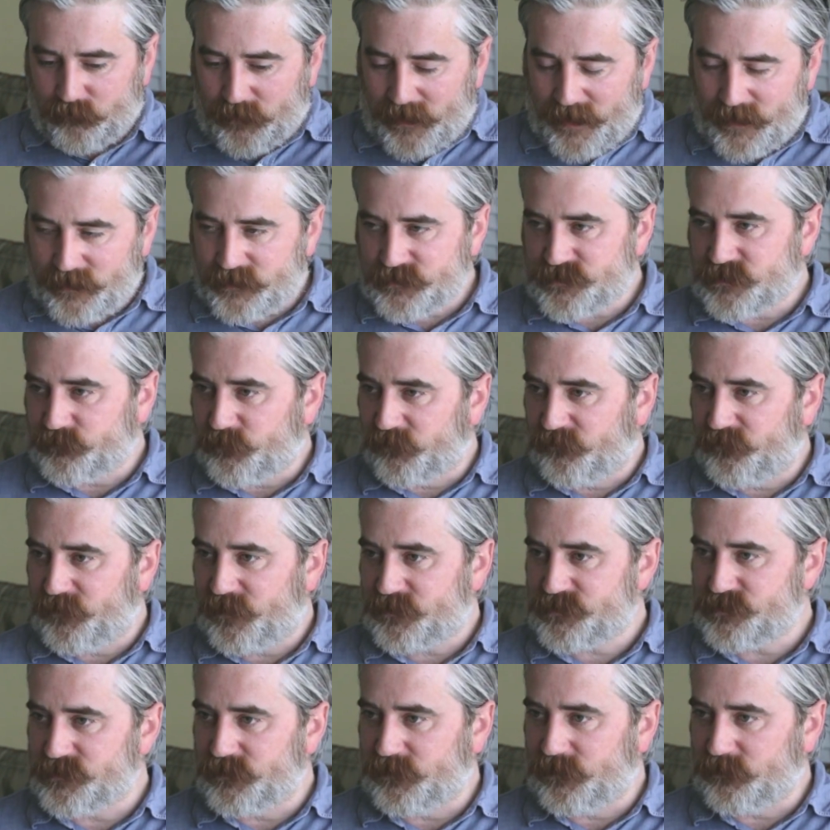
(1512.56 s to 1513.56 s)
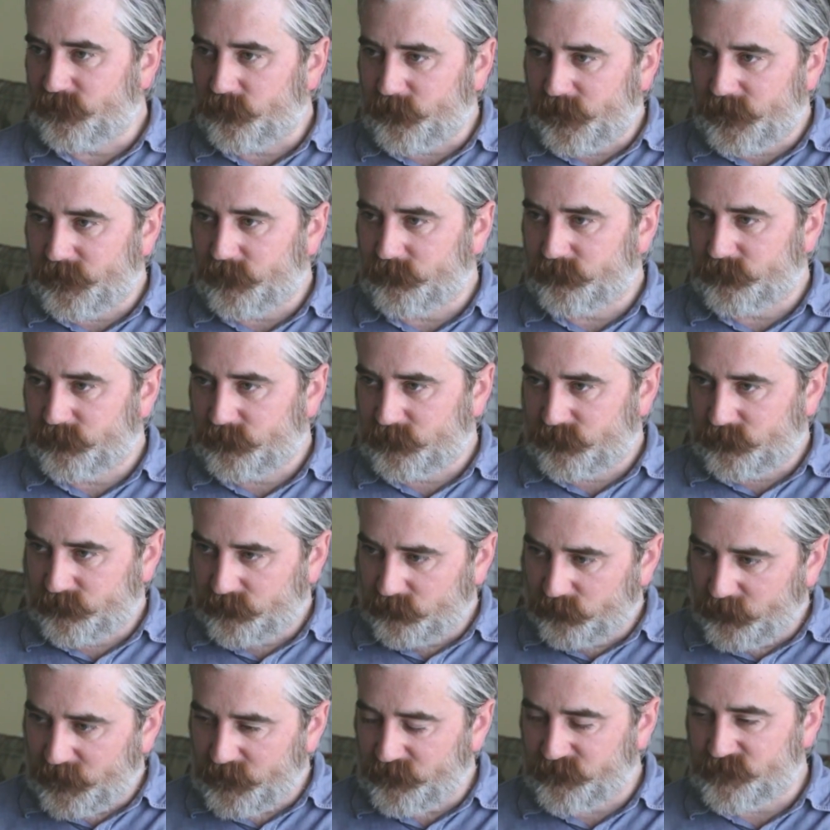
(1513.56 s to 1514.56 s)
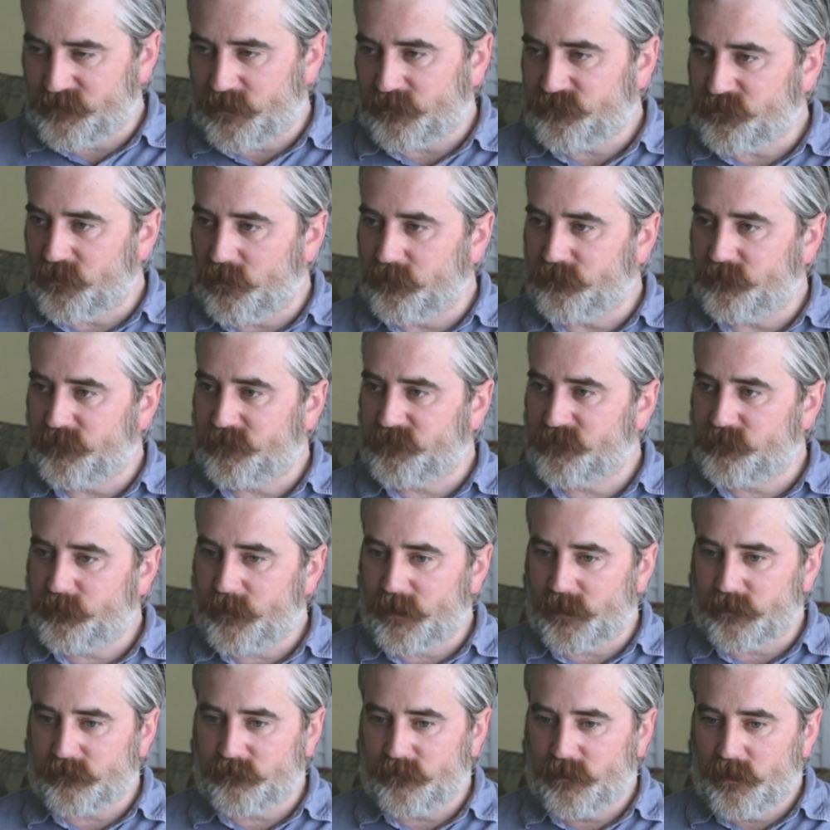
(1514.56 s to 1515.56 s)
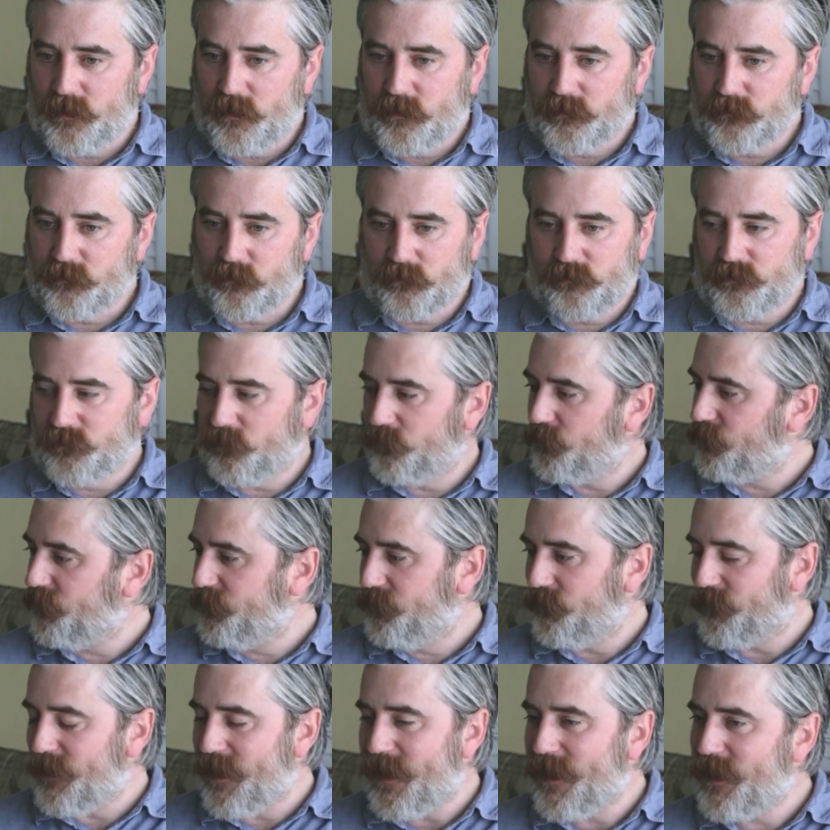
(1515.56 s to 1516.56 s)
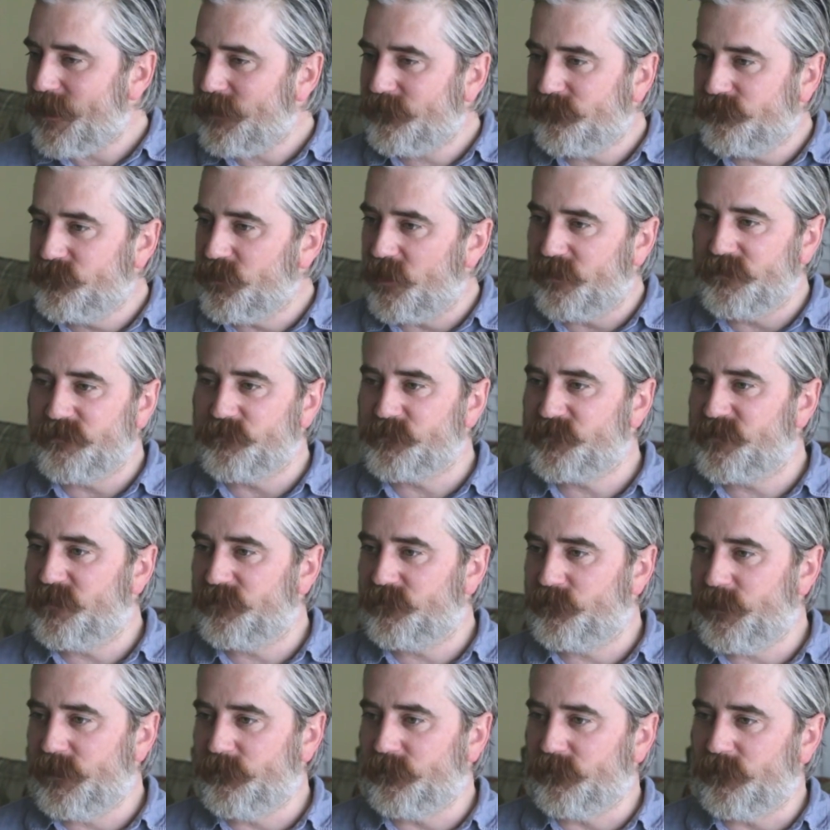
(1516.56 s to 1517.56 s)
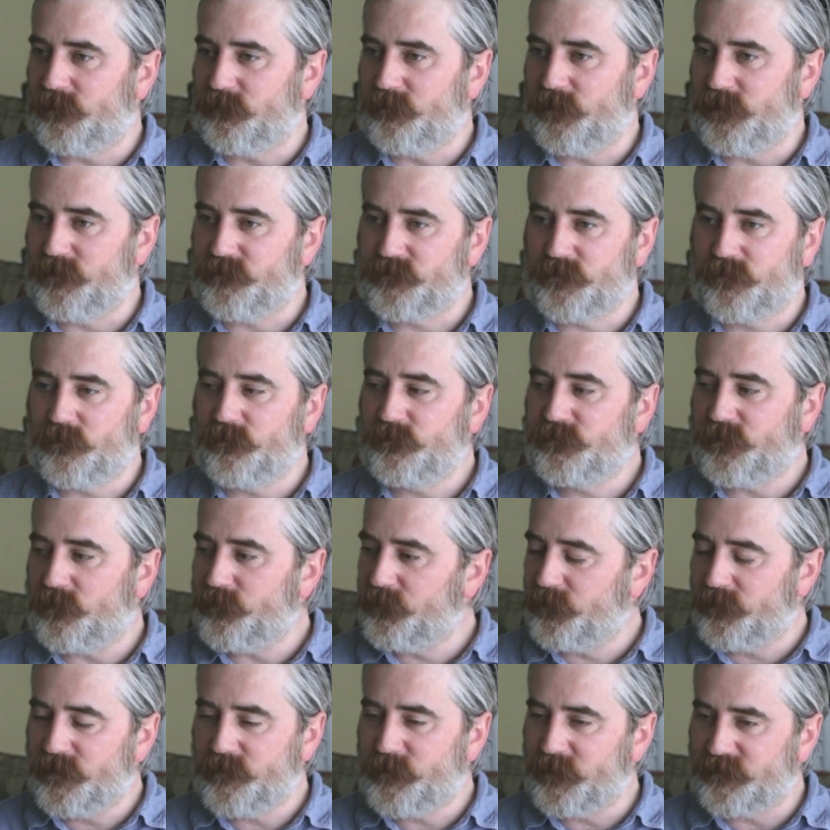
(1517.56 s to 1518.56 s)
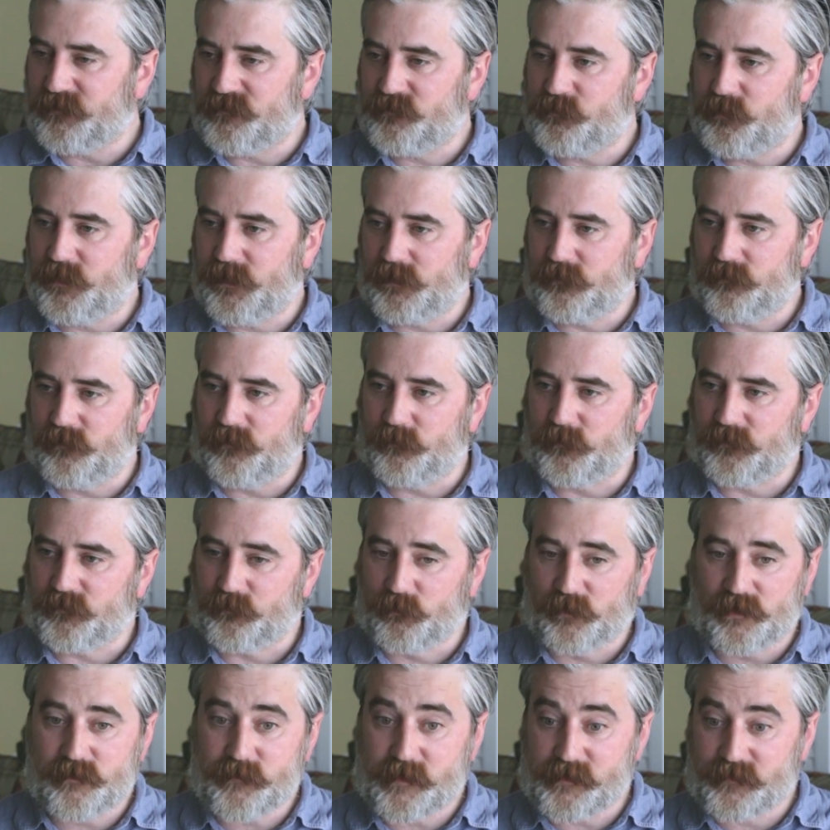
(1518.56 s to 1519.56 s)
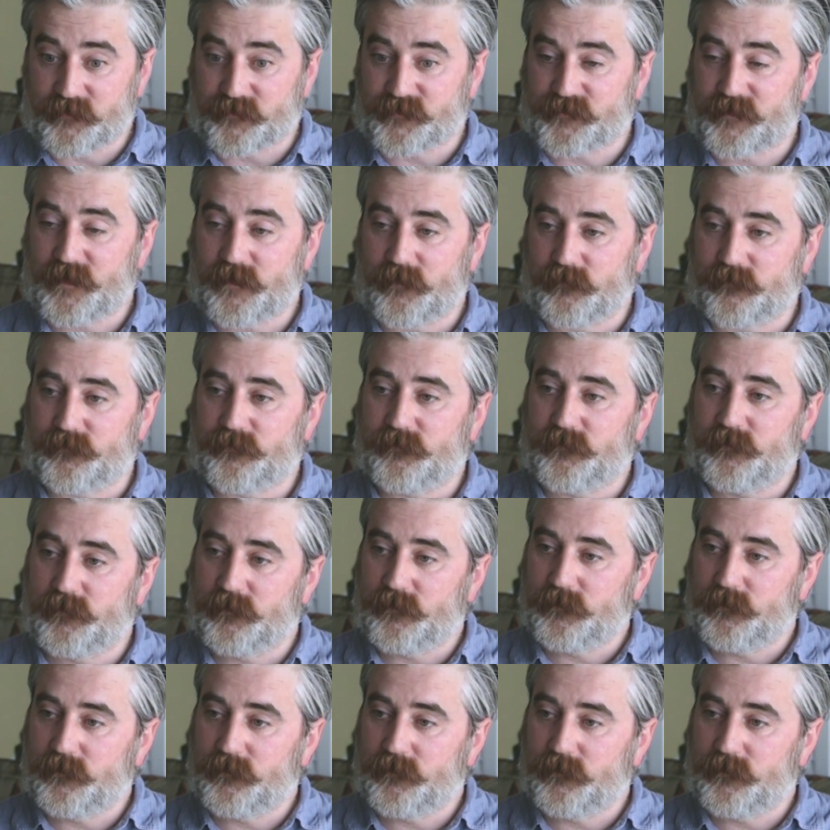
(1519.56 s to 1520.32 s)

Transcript: package it professionally in the way that readers in that genre expect, you're ahead of 90% of people already. So don't worry about these big numbers. Worry about yourself.